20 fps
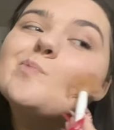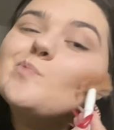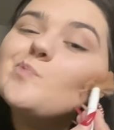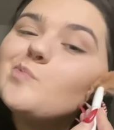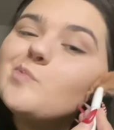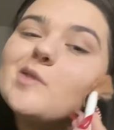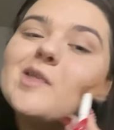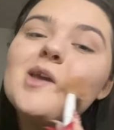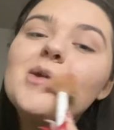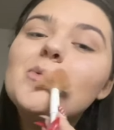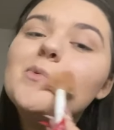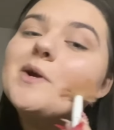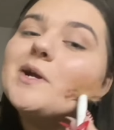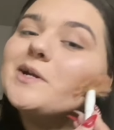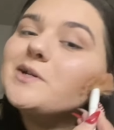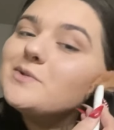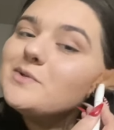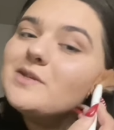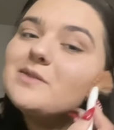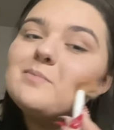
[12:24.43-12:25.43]
like
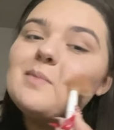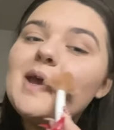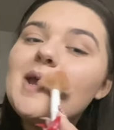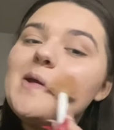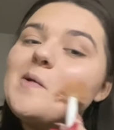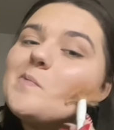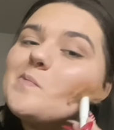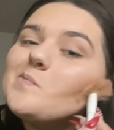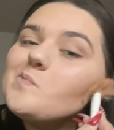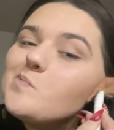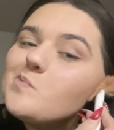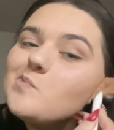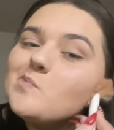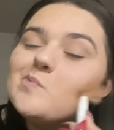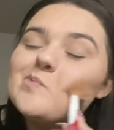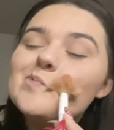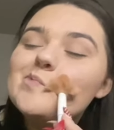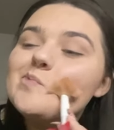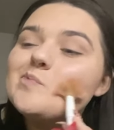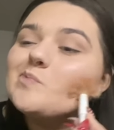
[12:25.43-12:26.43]
works with my
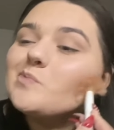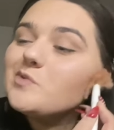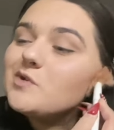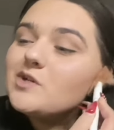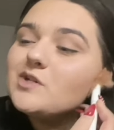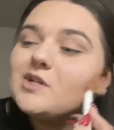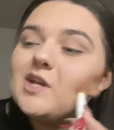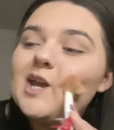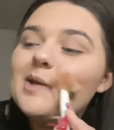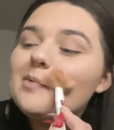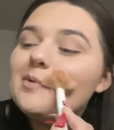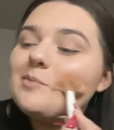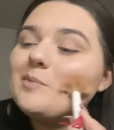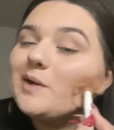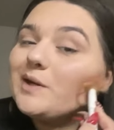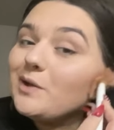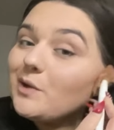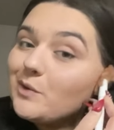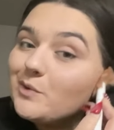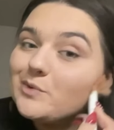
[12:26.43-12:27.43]
shape of my
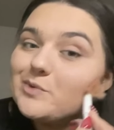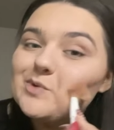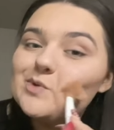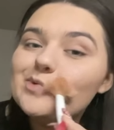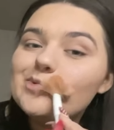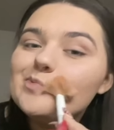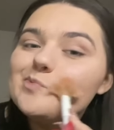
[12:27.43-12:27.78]
nose.